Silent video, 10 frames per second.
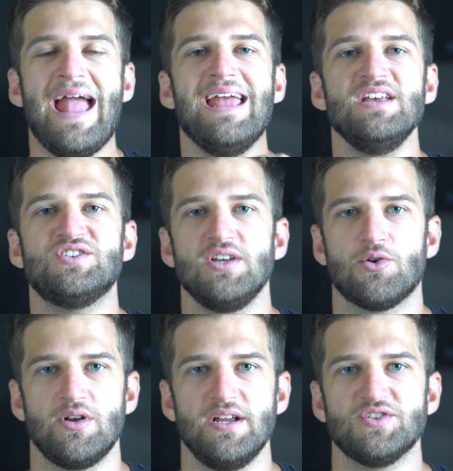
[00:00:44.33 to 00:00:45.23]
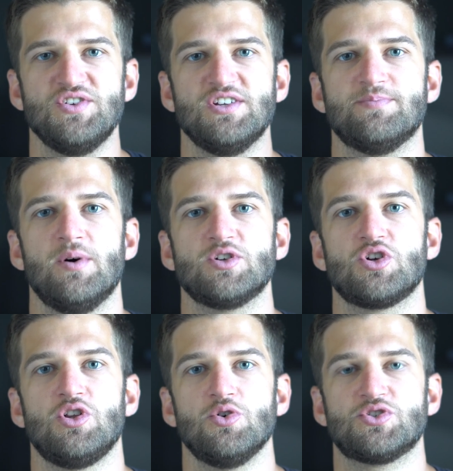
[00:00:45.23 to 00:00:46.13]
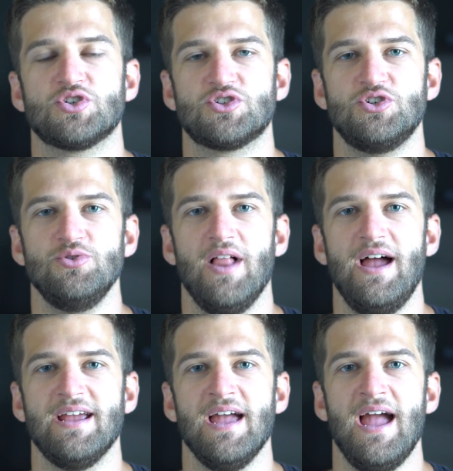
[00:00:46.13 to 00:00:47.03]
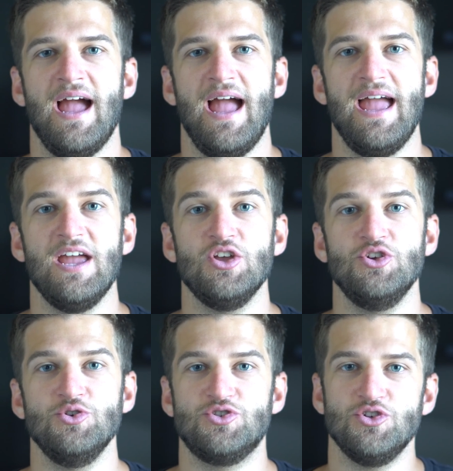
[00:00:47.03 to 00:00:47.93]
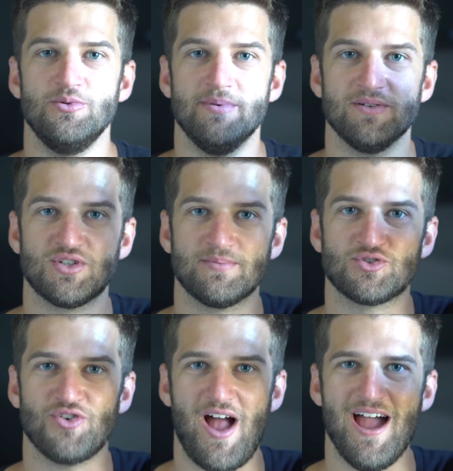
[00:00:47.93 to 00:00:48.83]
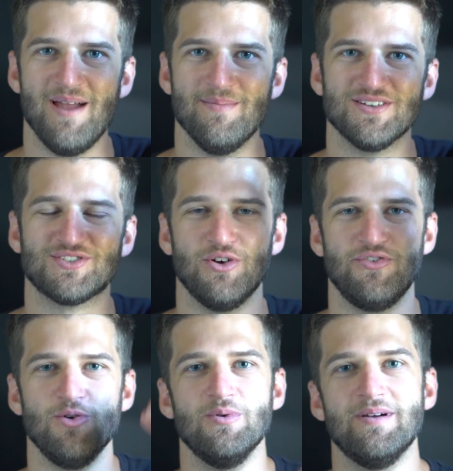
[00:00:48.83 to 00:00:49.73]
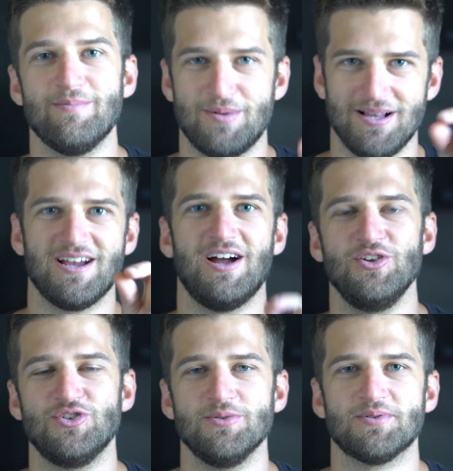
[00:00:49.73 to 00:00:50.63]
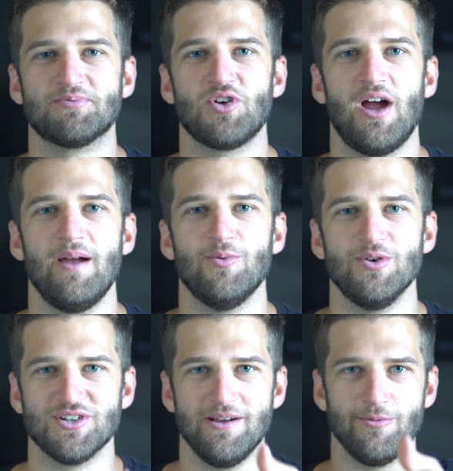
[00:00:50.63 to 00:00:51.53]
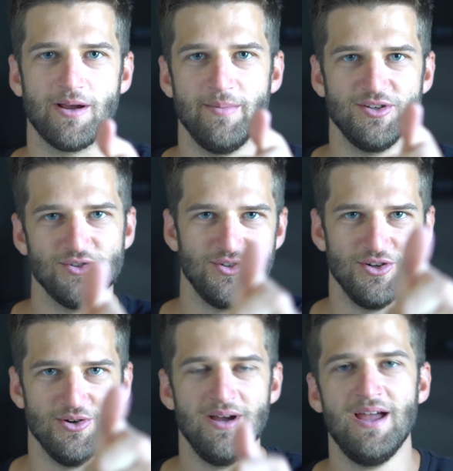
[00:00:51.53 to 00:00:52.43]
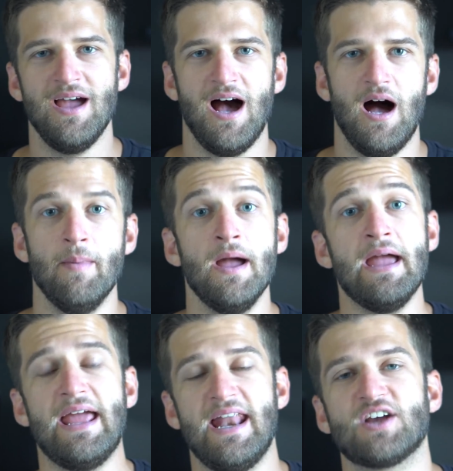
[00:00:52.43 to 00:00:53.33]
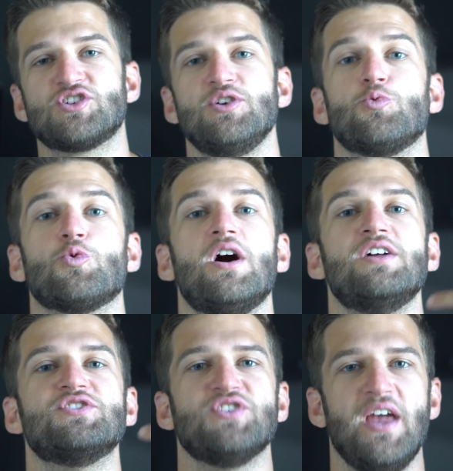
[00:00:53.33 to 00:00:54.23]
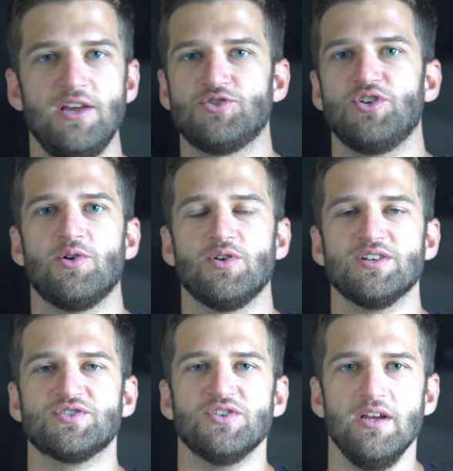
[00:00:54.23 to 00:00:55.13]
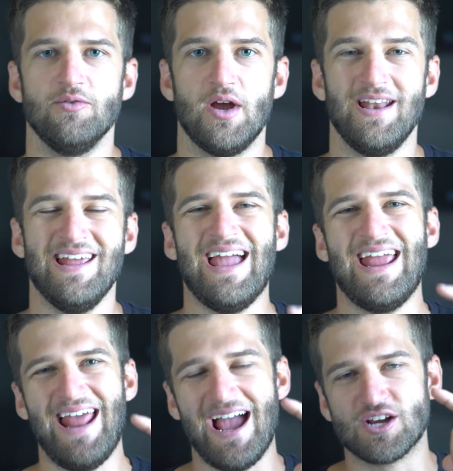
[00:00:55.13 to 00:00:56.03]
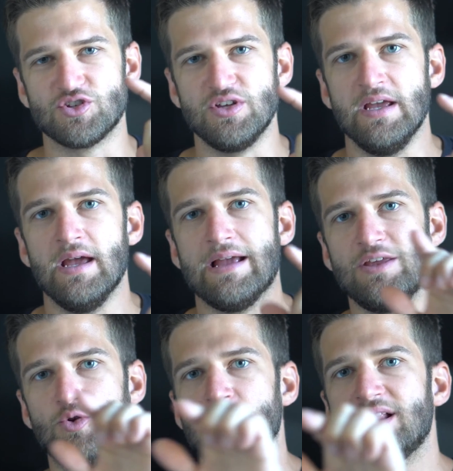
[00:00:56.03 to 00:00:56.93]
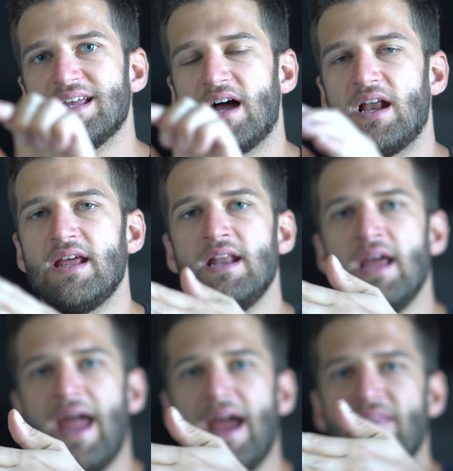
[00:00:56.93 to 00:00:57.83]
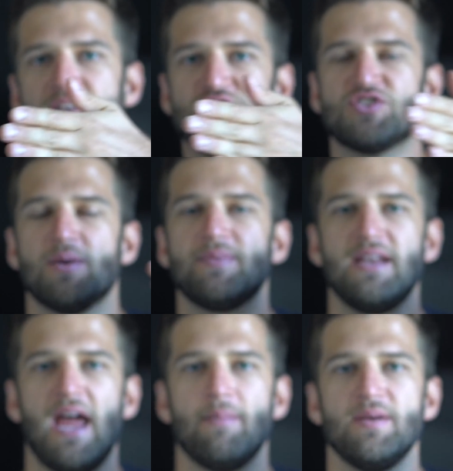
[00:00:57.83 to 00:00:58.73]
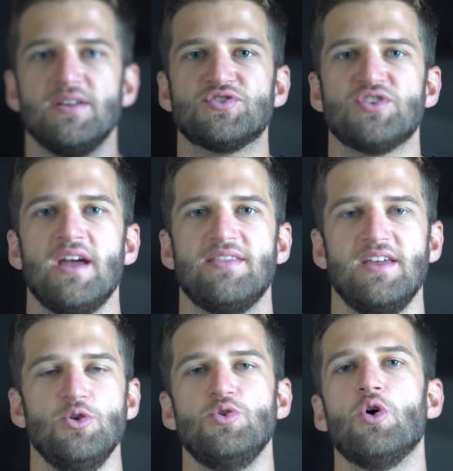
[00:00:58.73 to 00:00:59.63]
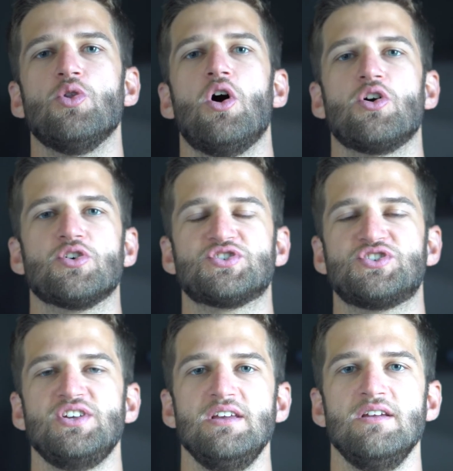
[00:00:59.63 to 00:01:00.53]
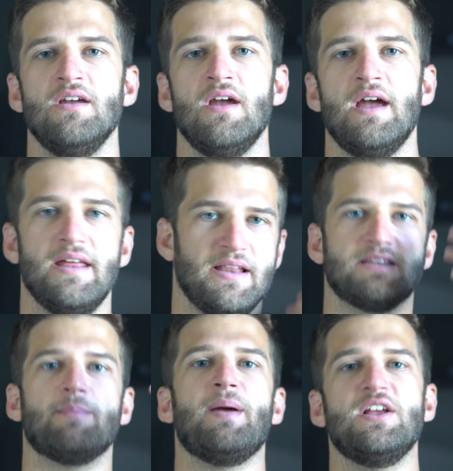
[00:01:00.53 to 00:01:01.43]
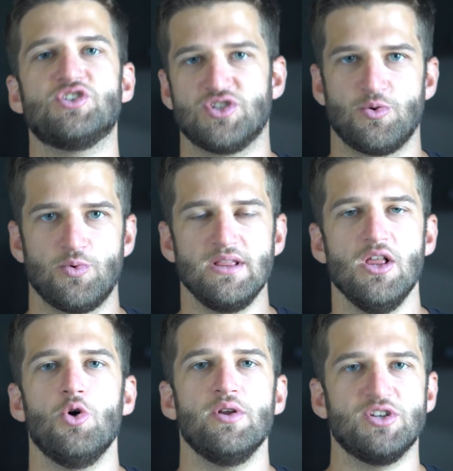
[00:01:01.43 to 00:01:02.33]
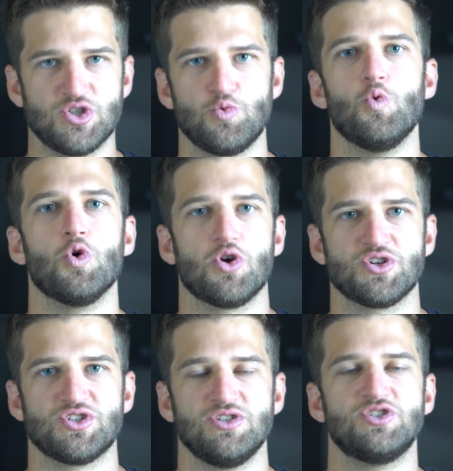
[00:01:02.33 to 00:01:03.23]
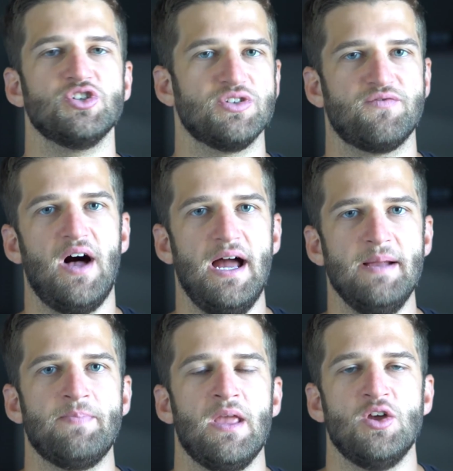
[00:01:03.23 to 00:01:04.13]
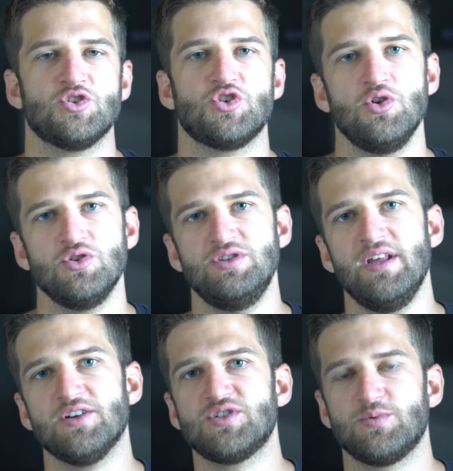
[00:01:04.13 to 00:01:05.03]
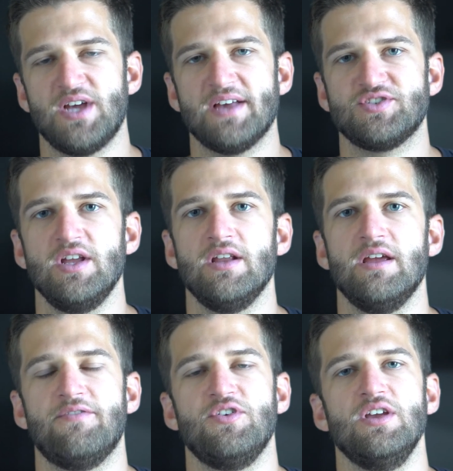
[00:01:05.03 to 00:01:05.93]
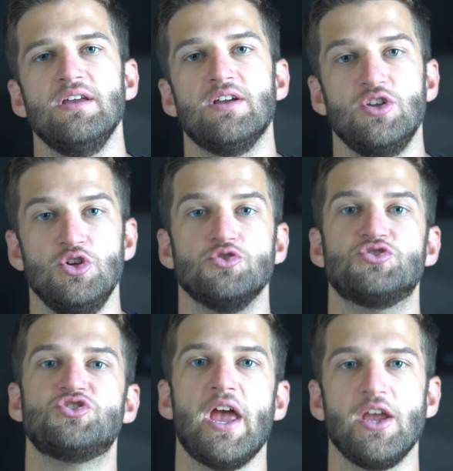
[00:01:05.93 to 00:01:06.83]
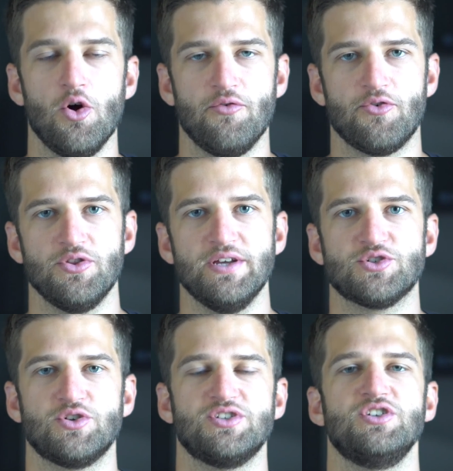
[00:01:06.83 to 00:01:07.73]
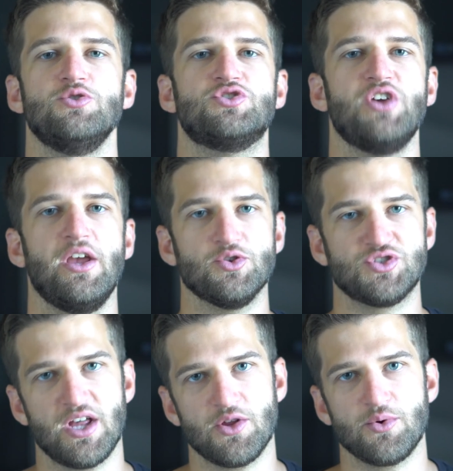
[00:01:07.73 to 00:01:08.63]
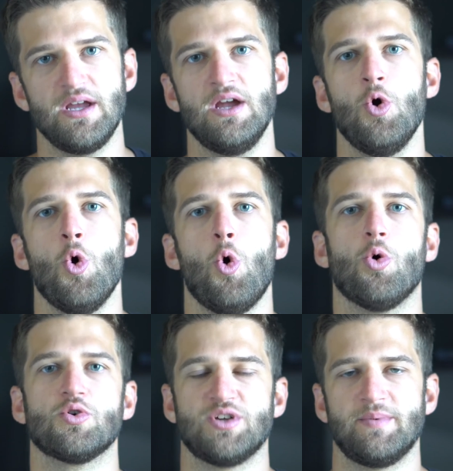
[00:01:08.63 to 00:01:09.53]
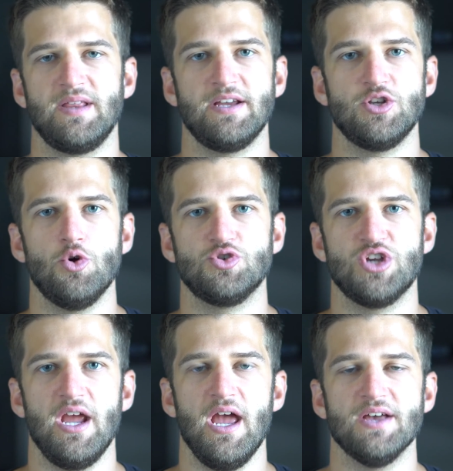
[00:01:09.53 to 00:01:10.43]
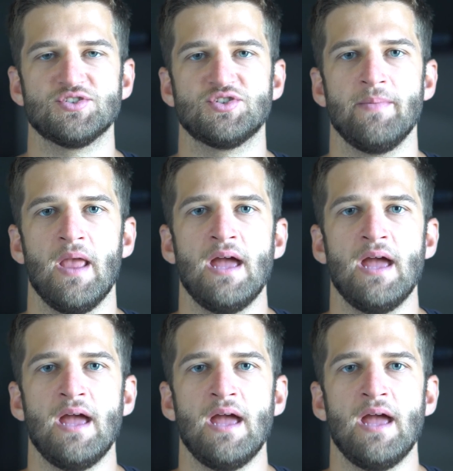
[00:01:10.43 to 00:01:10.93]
Asynchronous is much closer to like a YouTube subscribe. So if you click on YouTube subscribe, which I recommend you do, um, it actually runs asynchronously, right? It actually, you click on it and then something happens that you no longer see. It like the page doesn't reload, it just works just fine. So Nelson was asking if he can use Django for this or does he use Django Celery or something like Node.js.